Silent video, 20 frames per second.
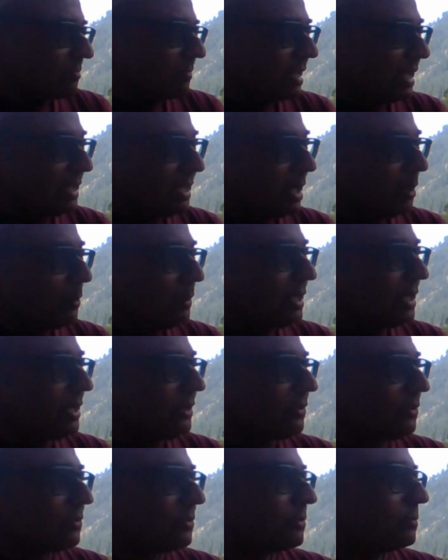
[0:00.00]
and
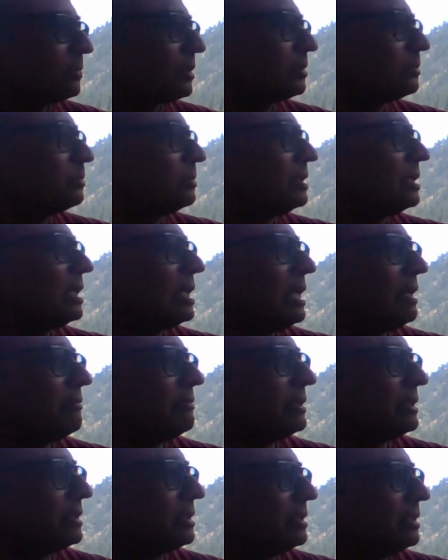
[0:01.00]
nowadays, what we are
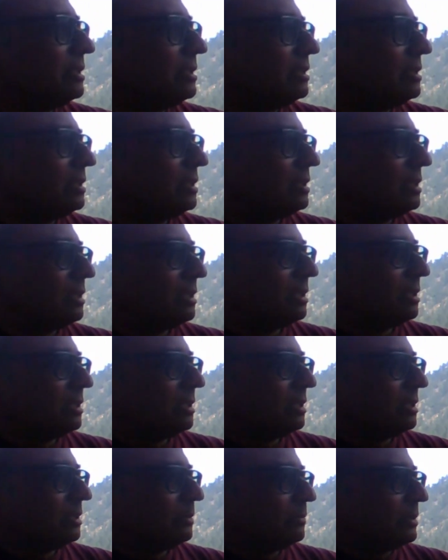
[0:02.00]
having,
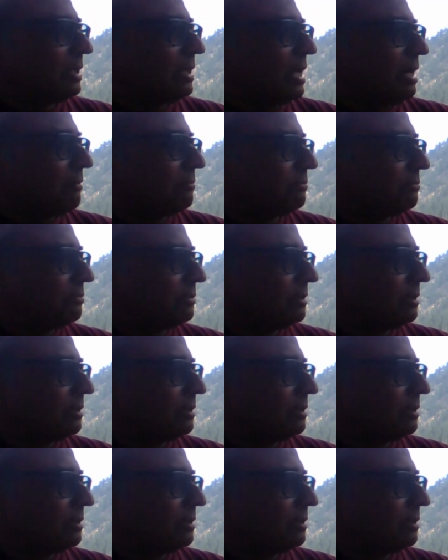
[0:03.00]
we have